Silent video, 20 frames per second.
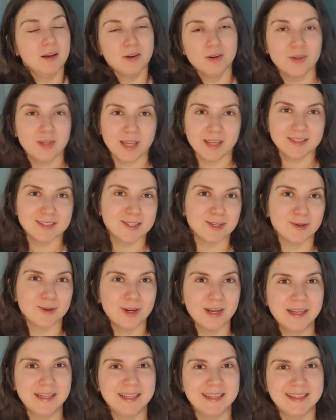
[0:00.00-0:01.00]
Okay, so
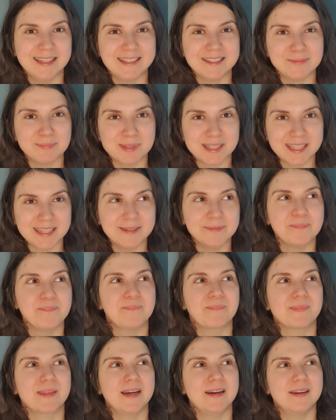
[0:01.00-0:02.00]
let's begin.
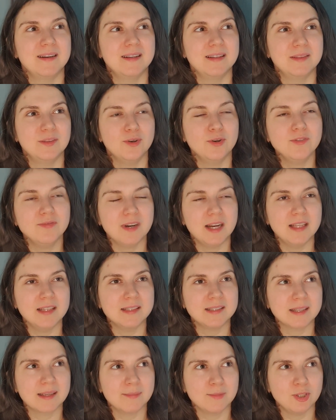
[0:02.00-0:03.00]

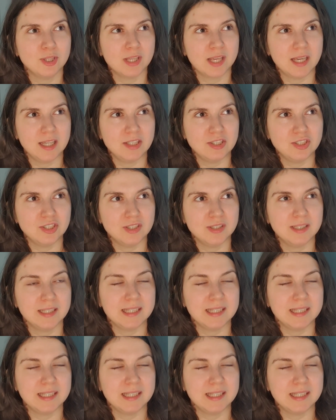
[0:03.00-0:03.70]
Nonviolent communication